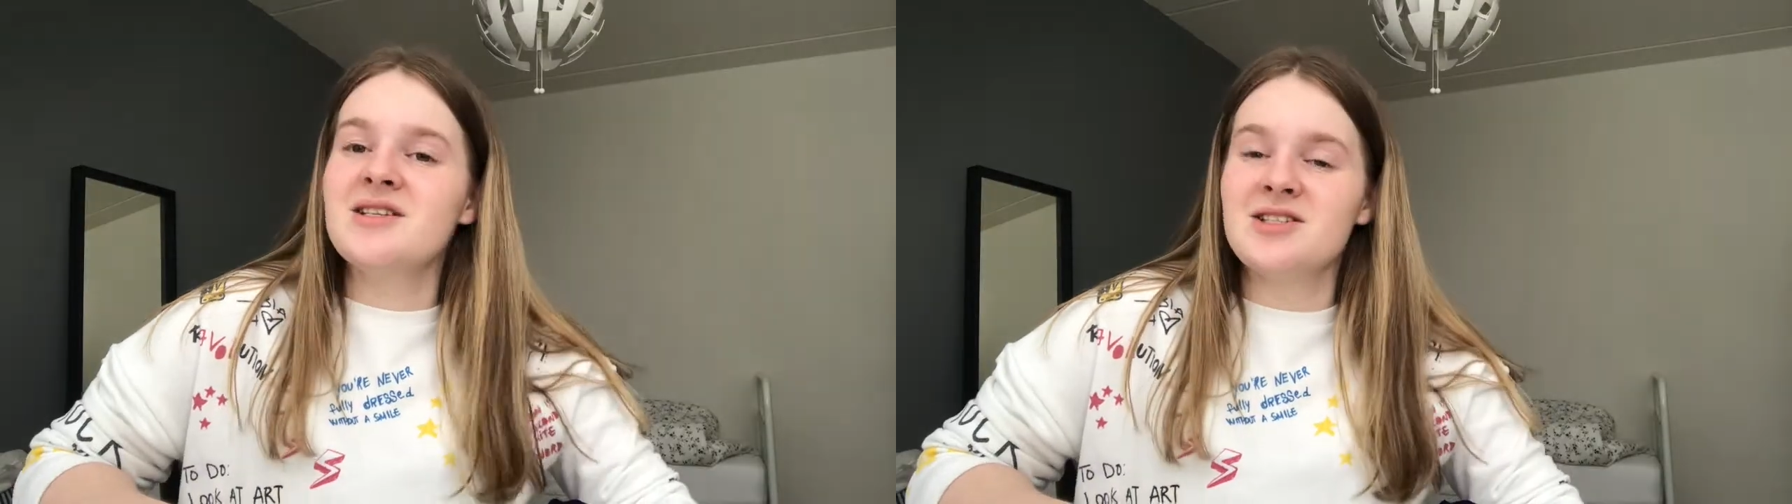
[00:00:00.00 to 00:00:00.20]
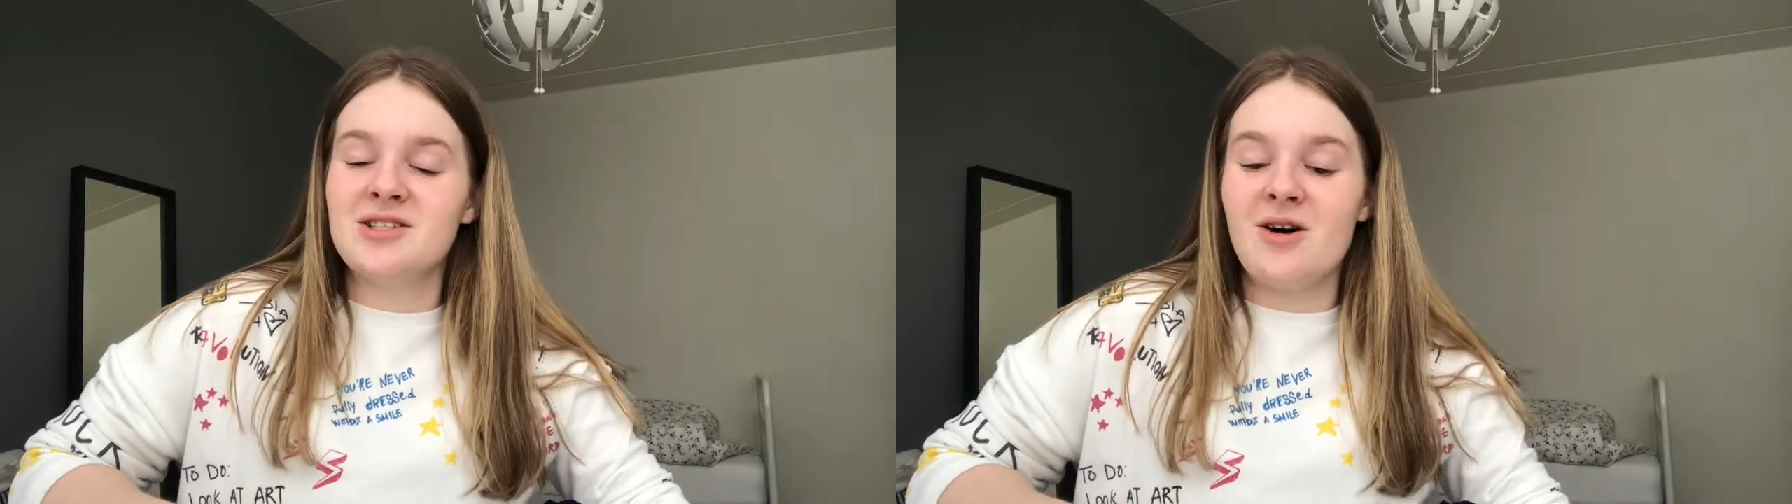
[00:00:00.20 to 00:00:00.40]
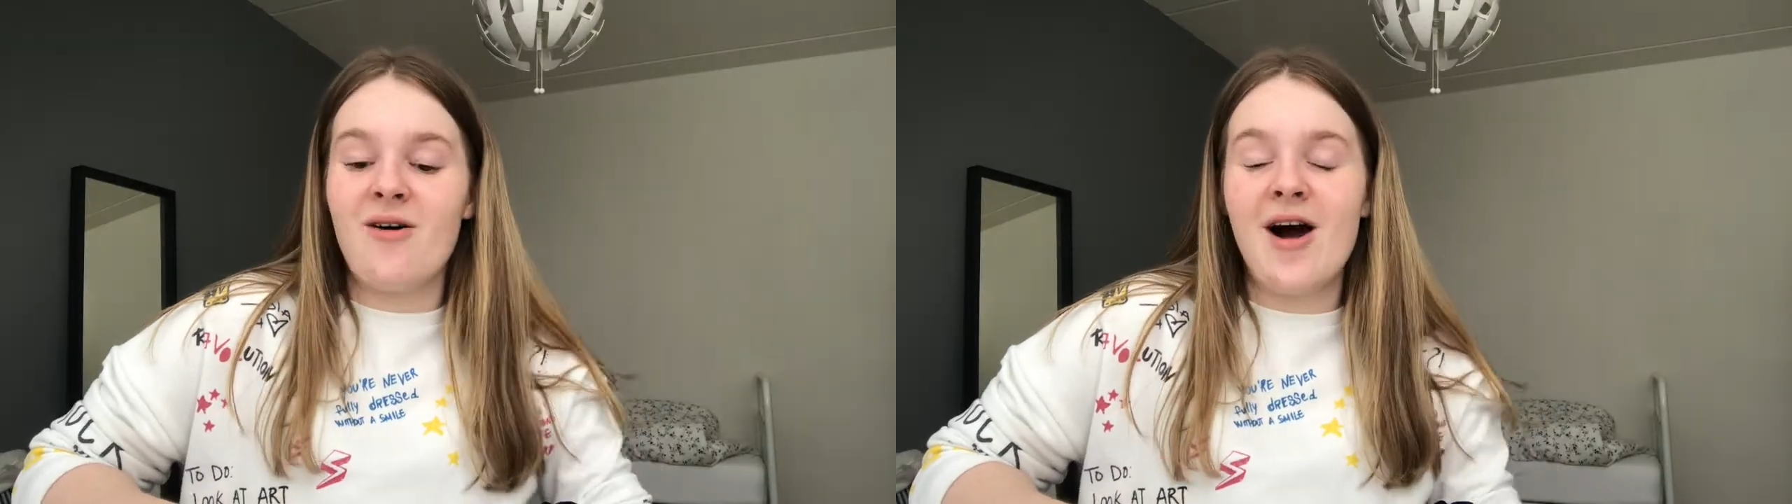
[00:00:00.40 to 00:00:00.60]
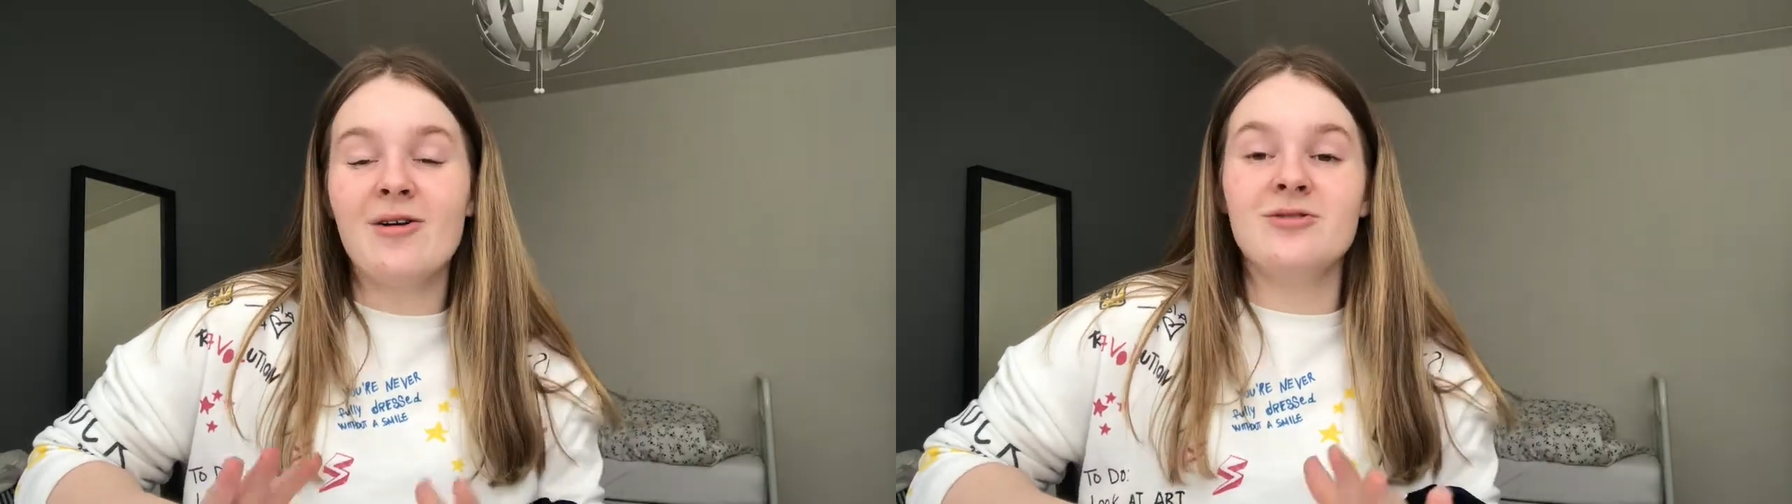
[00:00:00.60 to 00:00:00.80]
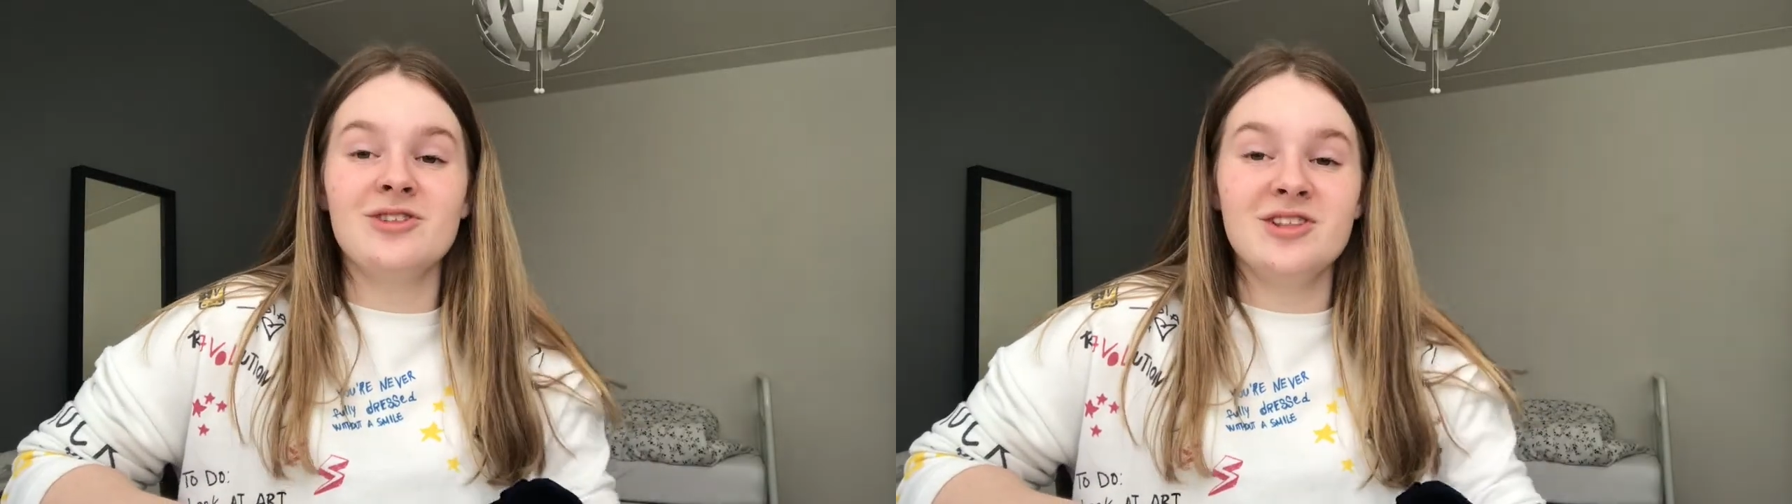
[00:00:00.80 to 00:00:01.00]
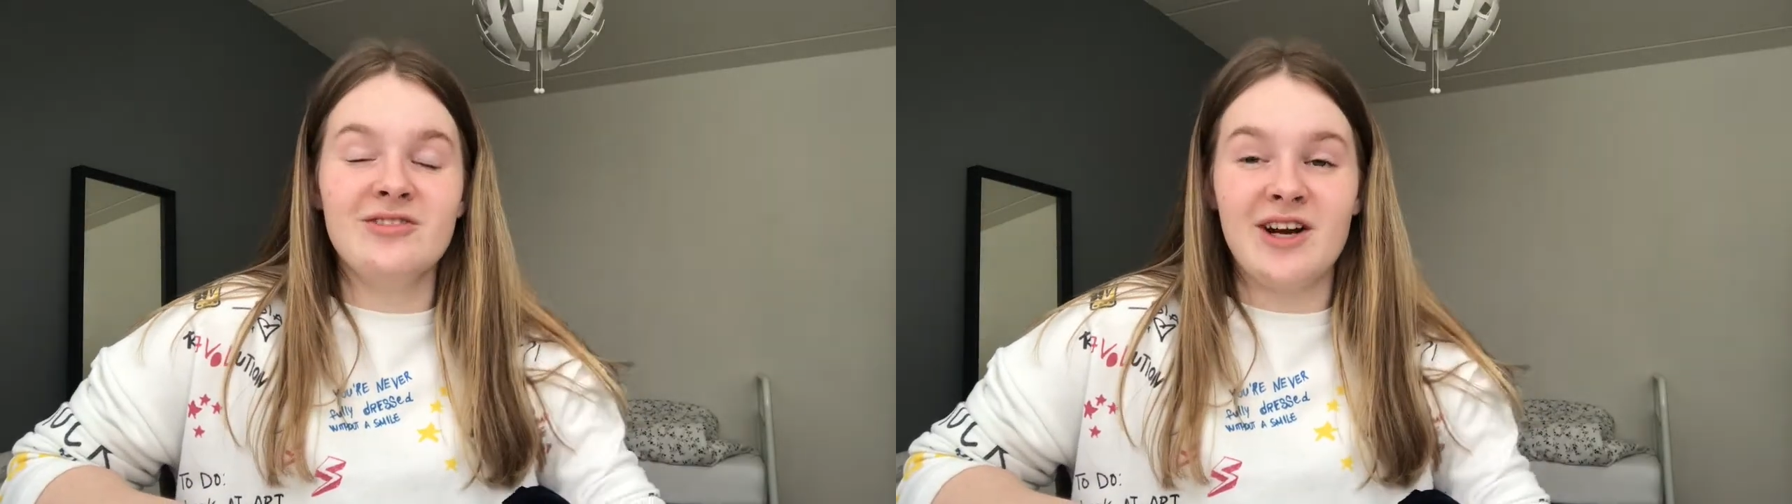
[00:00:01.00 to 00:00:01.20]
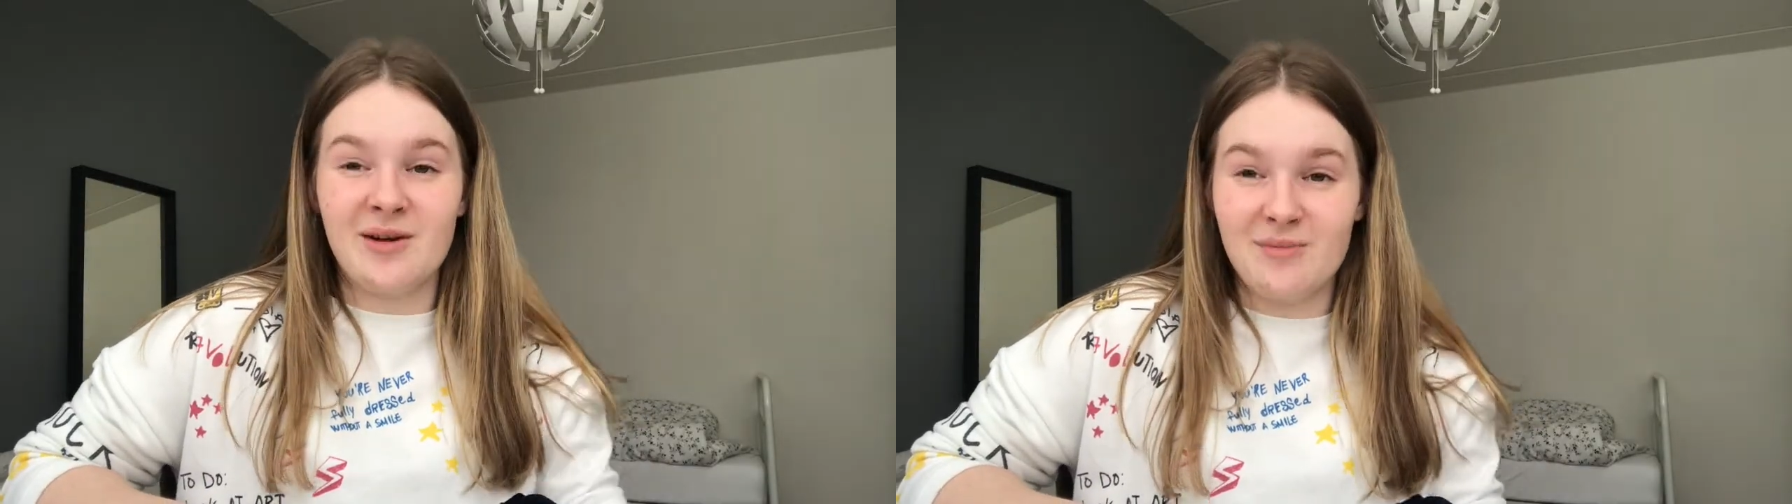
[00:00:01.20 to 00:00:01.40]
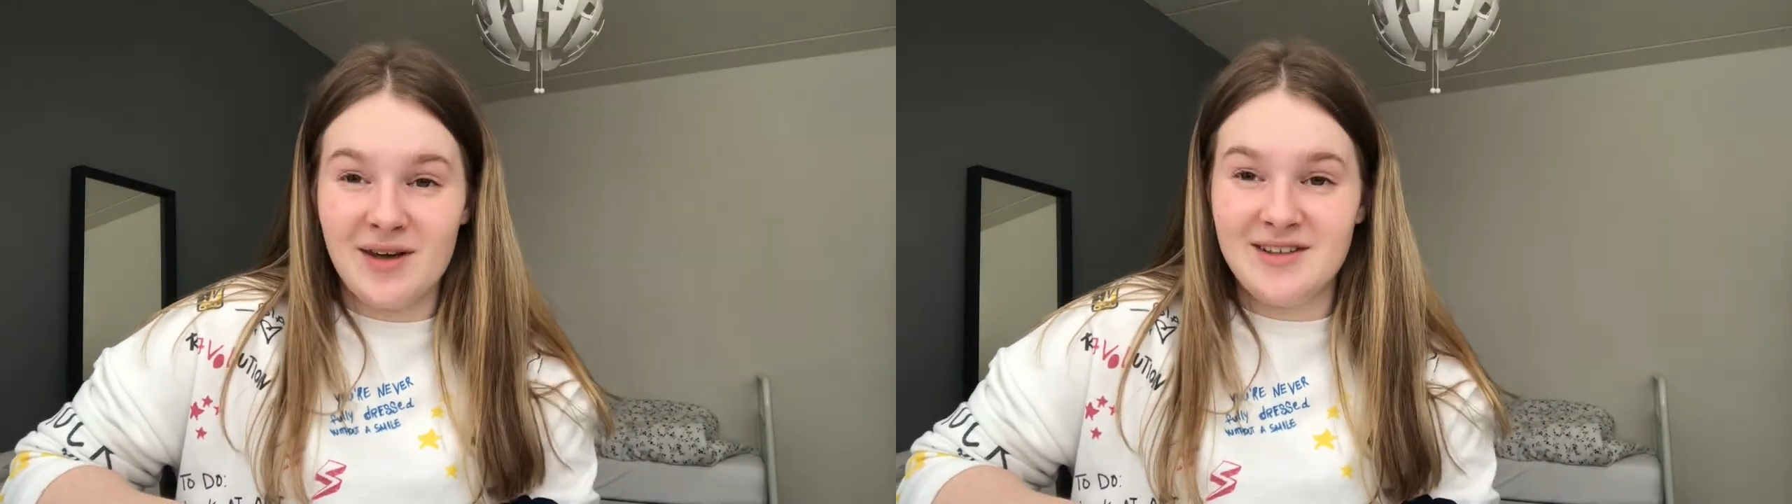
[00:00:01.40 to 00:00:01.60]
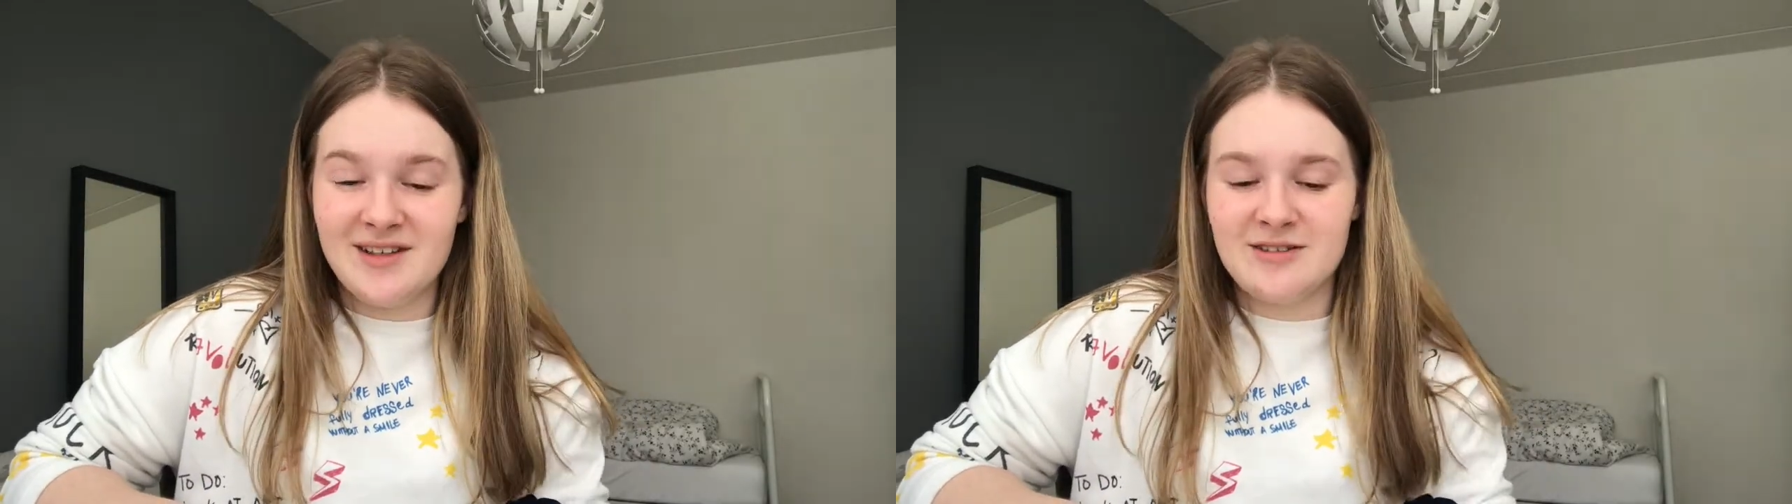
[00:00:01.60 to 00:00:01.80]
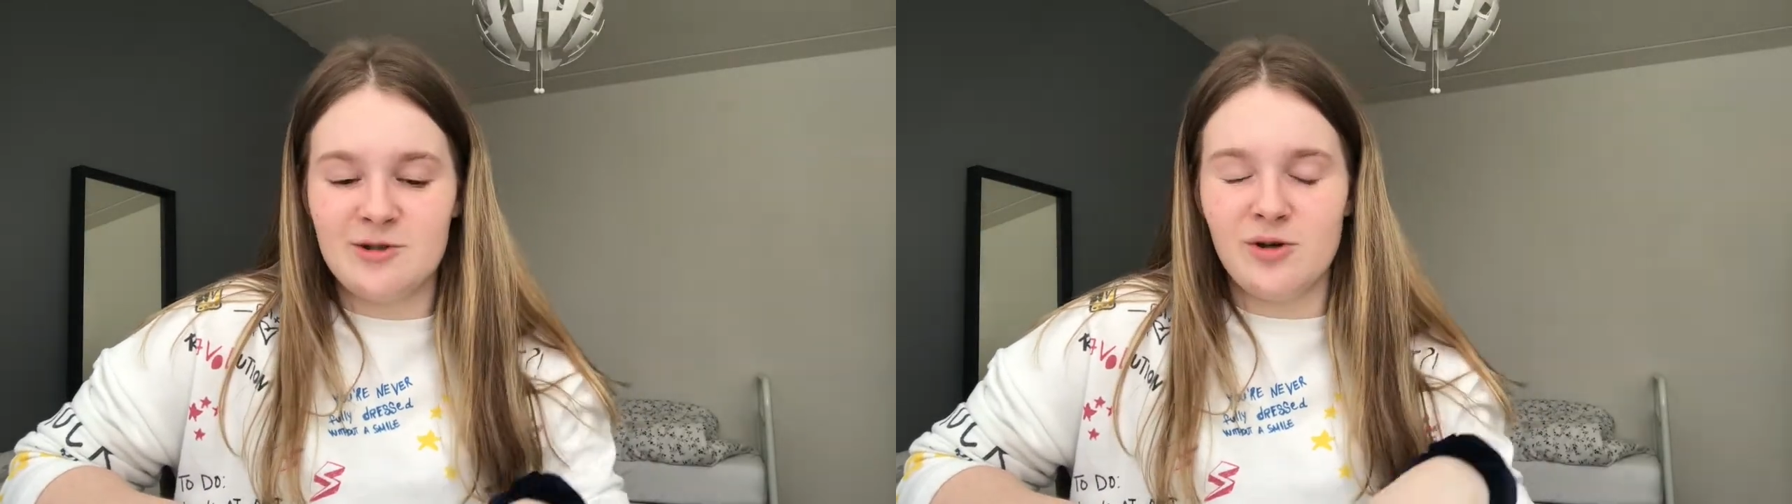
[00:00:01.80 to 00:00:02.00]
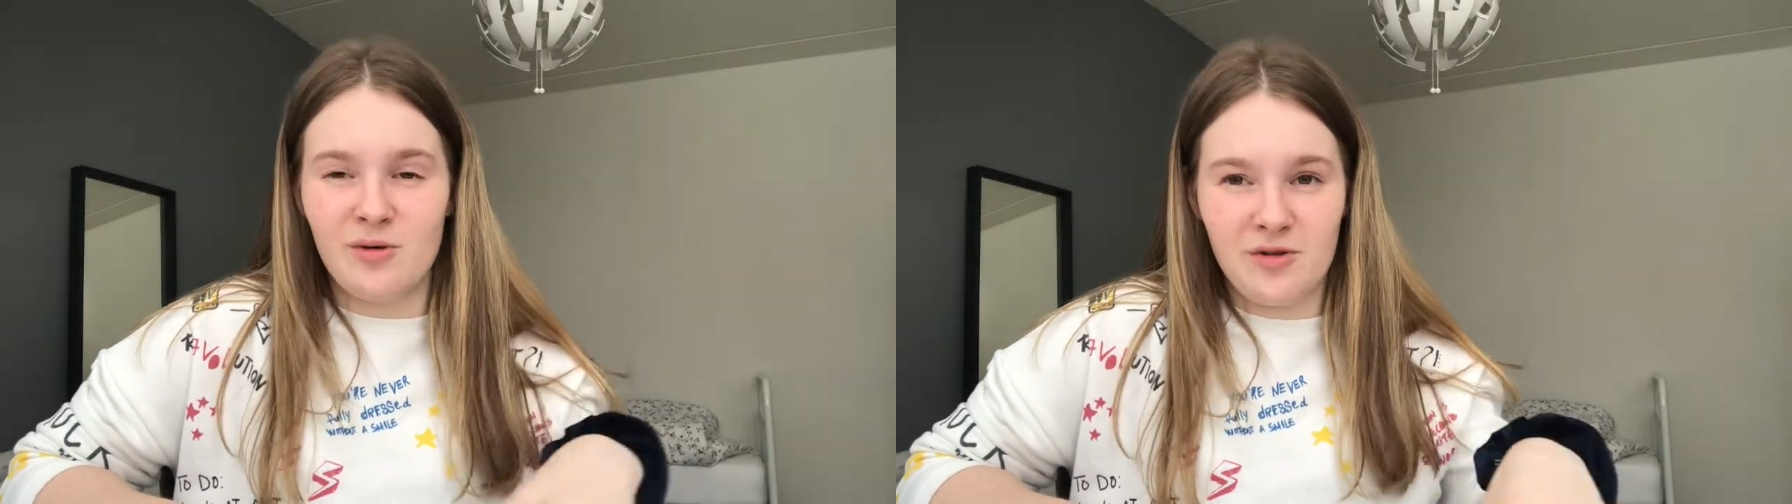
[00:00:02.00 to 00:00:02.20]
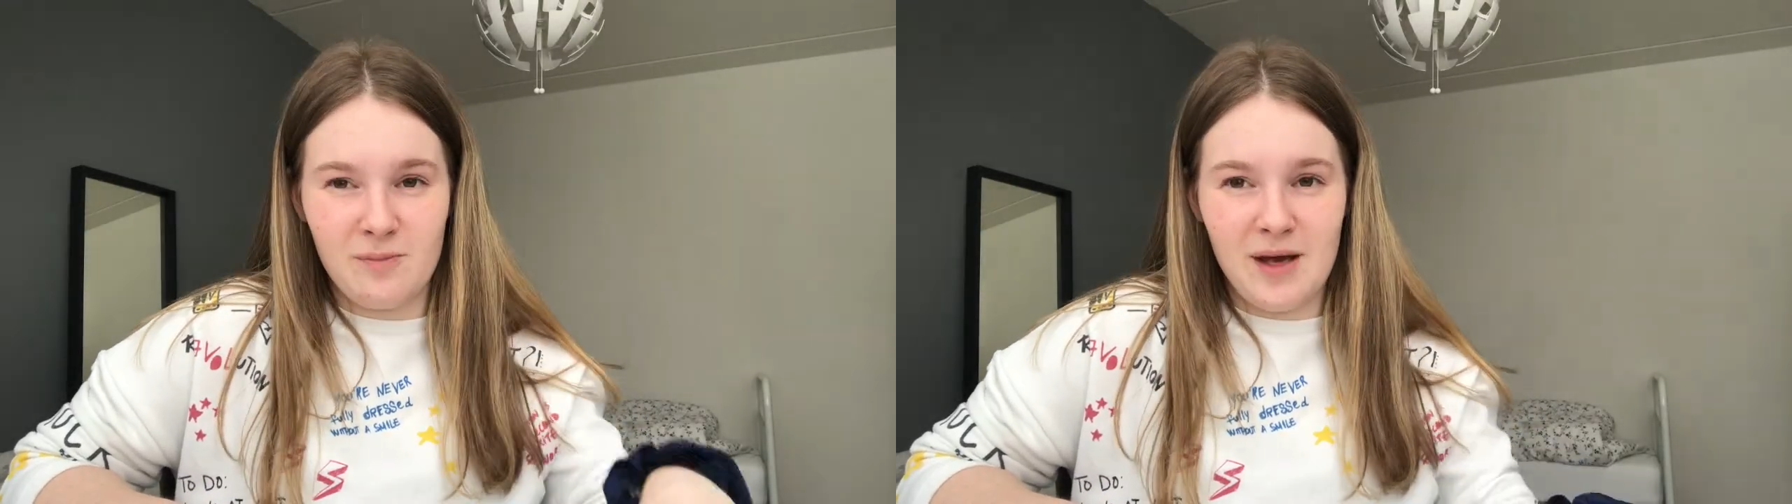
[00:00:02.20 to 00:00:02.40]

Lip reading: So I would really recommend it doing with